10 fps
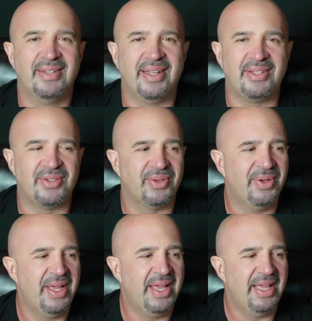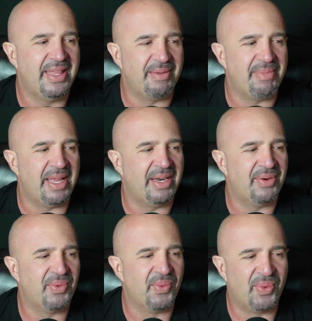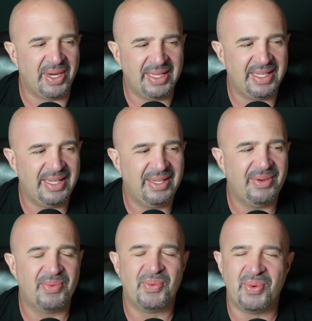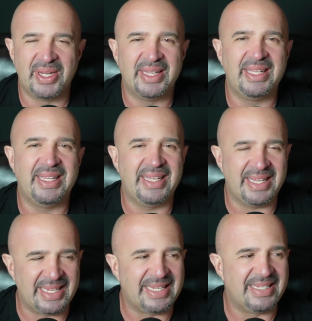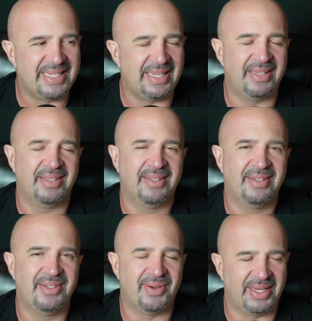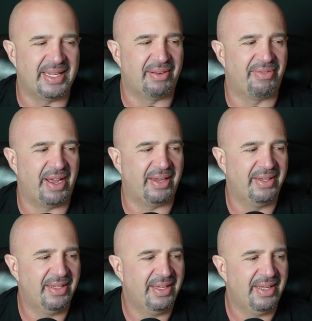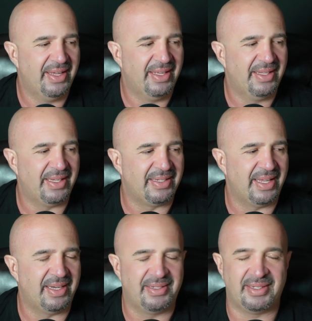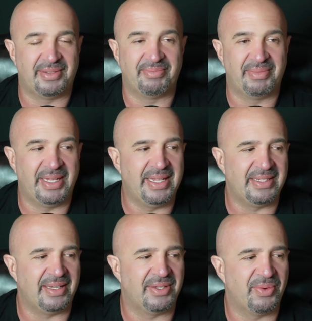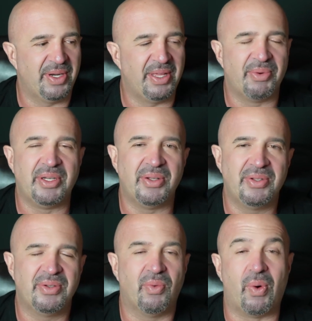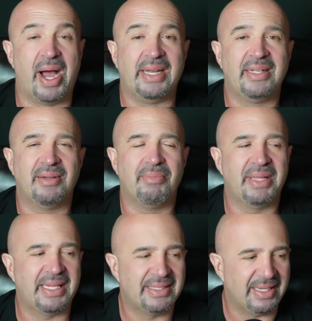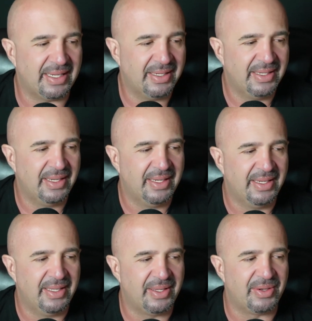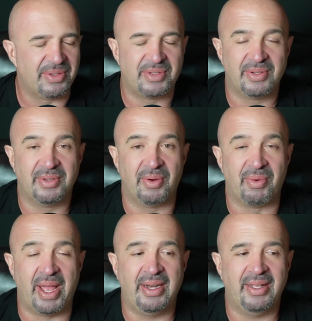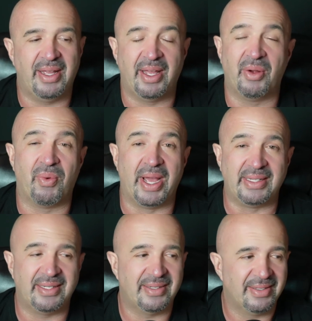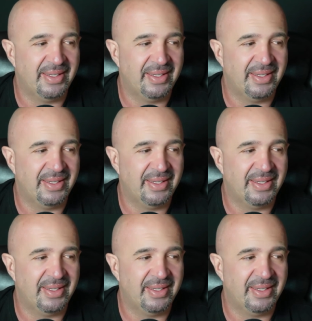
And so they made it really, really easy to identify. They said it's just easy. So, what did they reduce? Wine complexity. There's a red and a white.